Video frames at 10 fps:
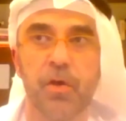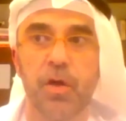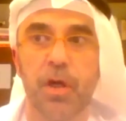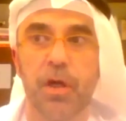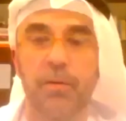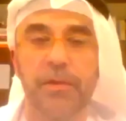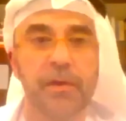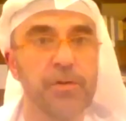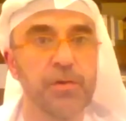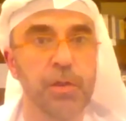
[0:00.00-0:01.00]
The
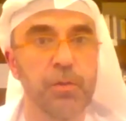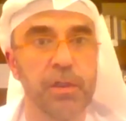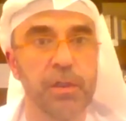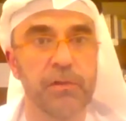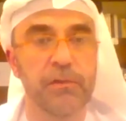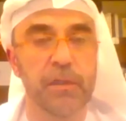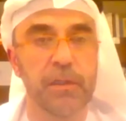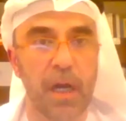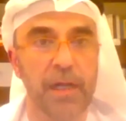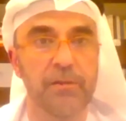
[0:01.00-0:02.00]
country was an
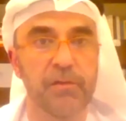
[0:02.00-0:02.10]
island